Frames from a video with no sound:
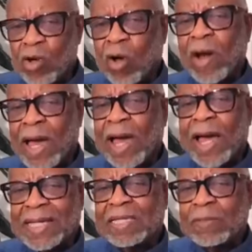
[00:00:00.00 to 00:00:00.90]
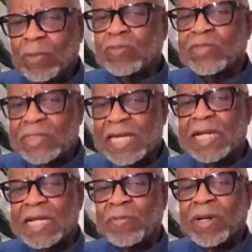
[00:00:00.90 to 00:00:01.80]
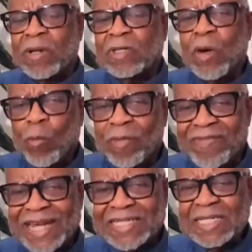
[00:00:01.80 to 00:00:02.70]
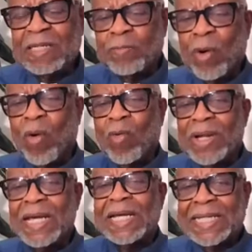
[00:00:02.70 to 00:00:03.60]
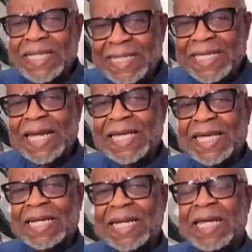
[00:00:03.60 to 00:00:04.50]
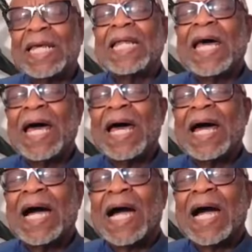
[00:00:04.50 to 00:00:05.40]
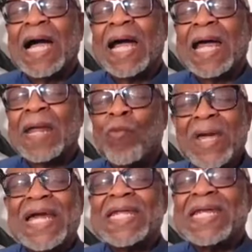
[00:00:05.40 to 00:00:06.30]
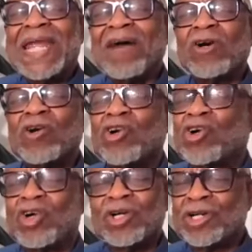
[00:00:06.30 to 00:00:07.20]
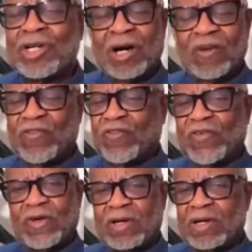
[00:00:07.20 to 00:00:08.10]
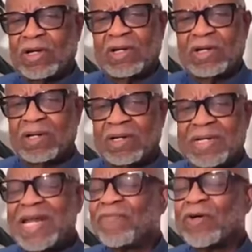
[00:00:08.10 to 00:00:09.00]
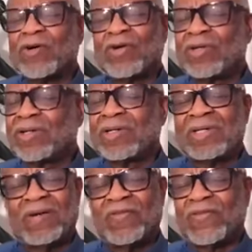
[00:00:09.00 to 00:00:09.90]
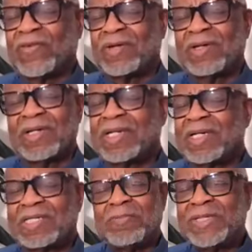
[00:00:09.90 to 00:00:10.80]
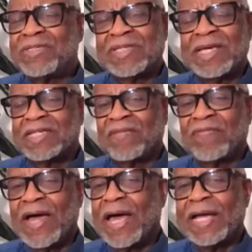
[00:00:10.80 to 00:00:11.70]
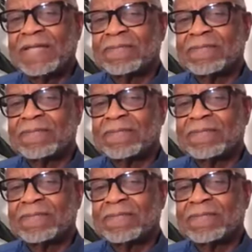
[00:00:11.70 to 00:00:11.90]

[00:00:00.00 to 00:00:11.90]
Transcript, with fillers: y'all. I, I, keep on saying it because we've got to keep on getting it. We are never good enough, never good enough to be sanctified.